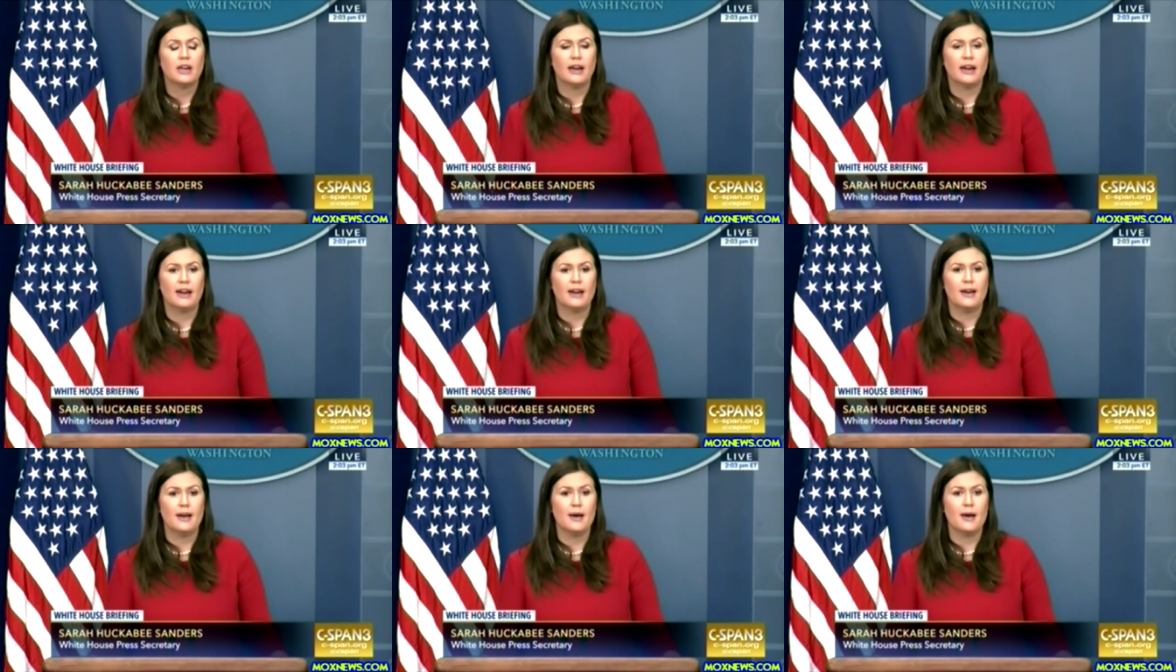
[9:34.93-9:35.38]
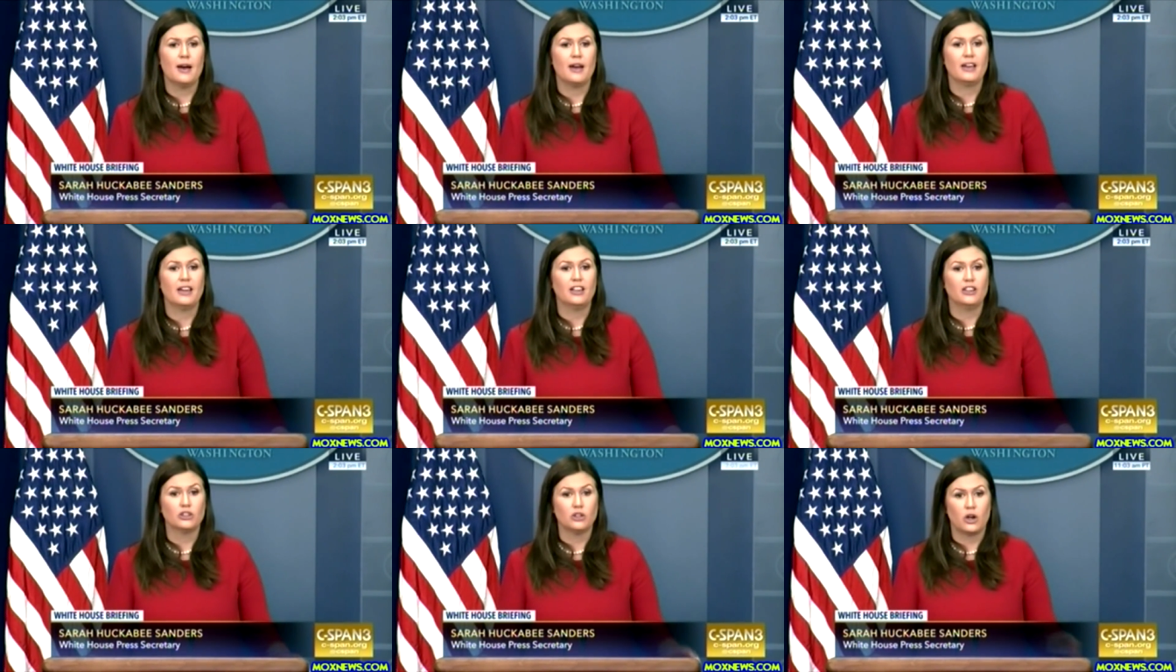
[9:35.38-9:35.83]

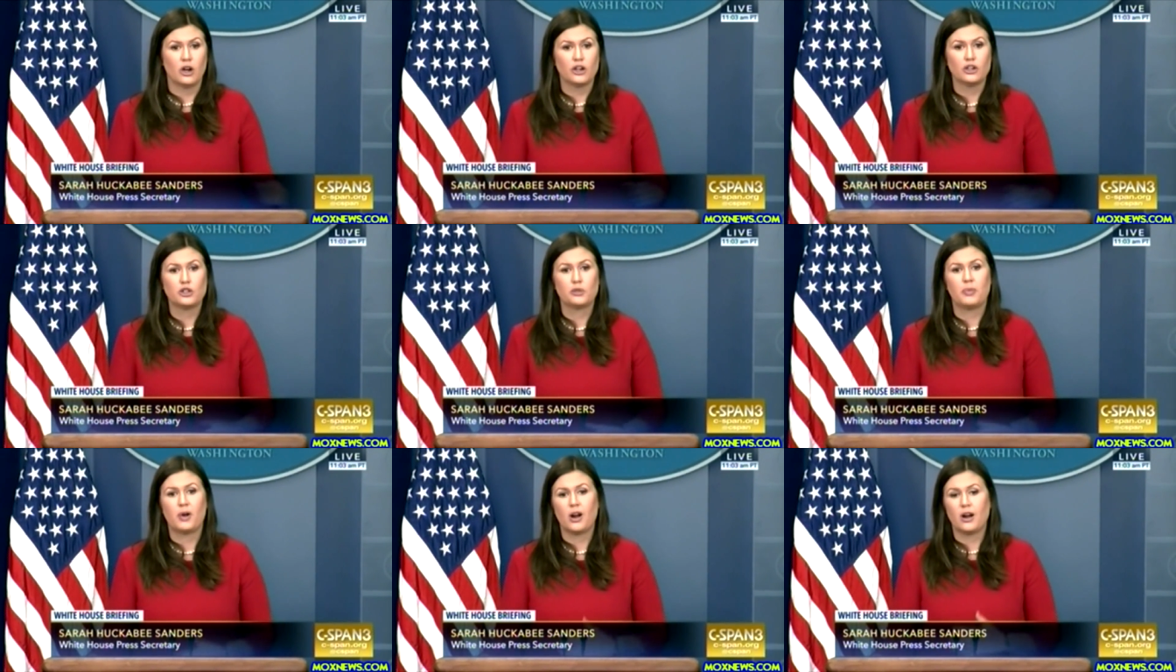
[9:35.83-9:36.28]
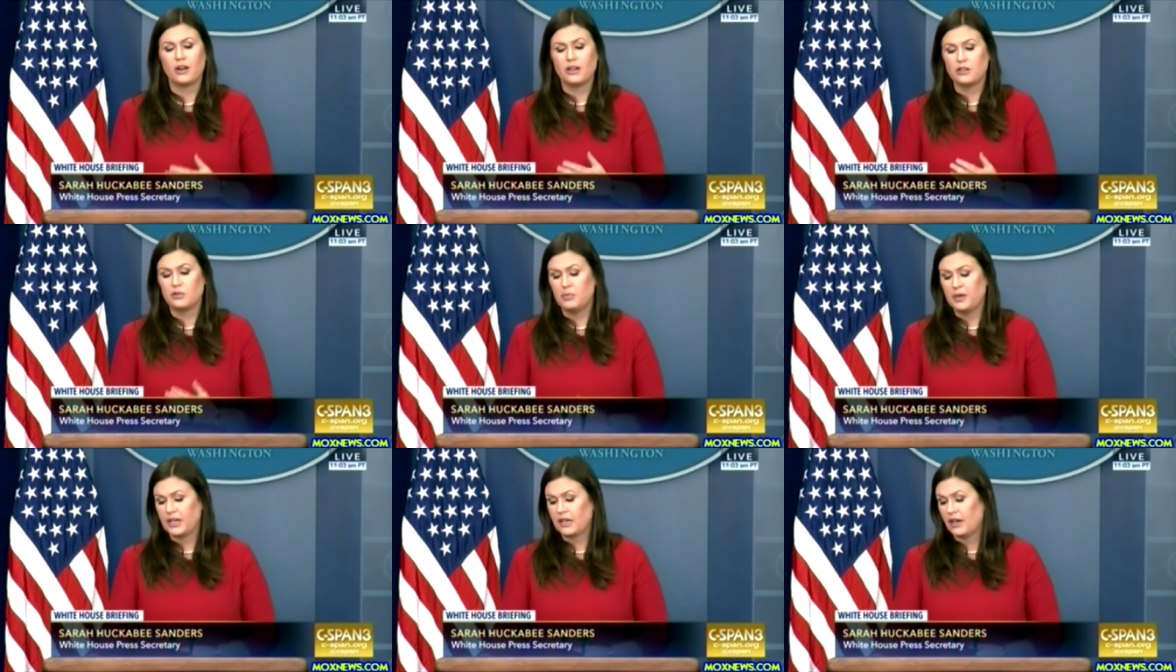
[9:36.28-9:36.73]
in large part
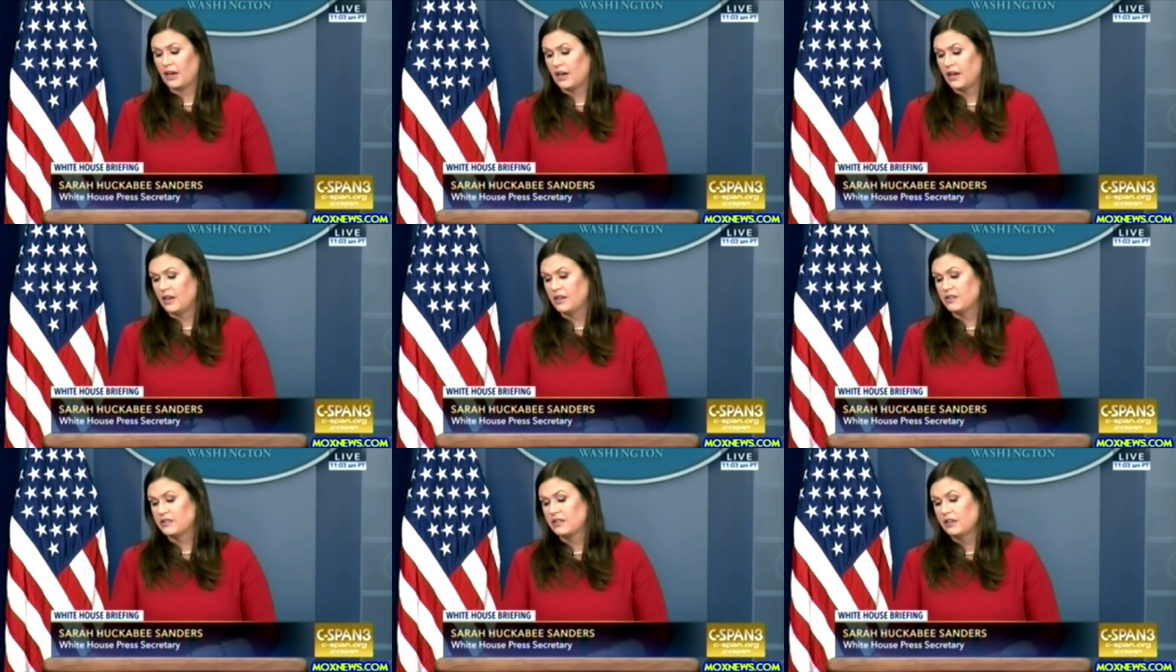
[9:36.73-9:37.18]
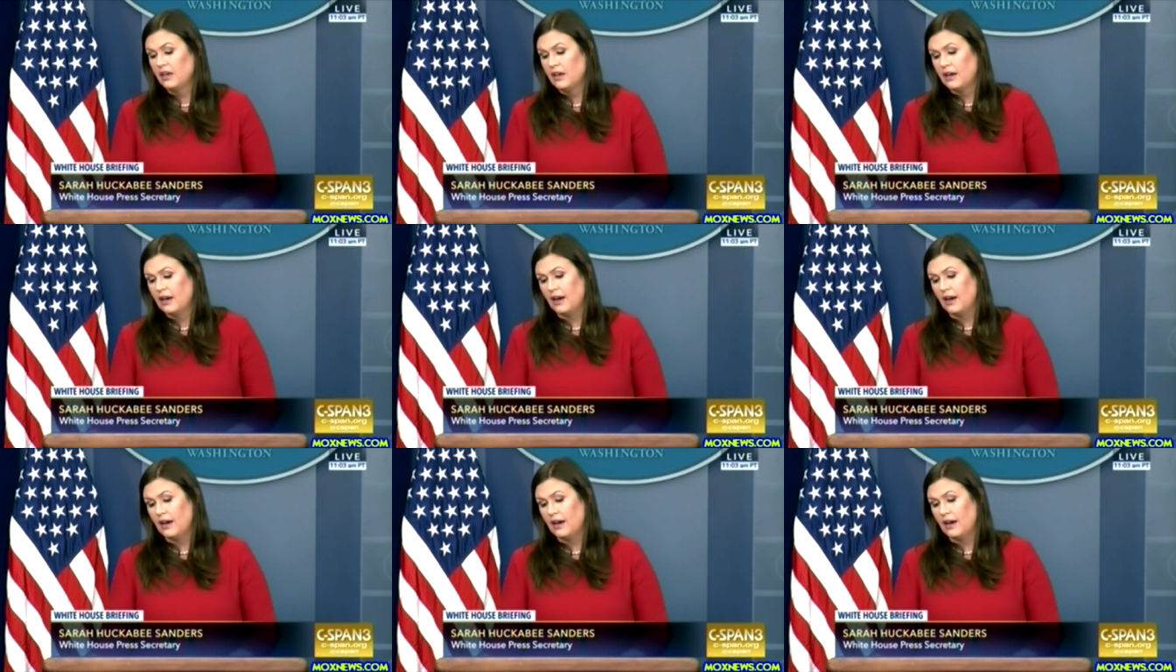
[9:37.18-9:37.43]
is because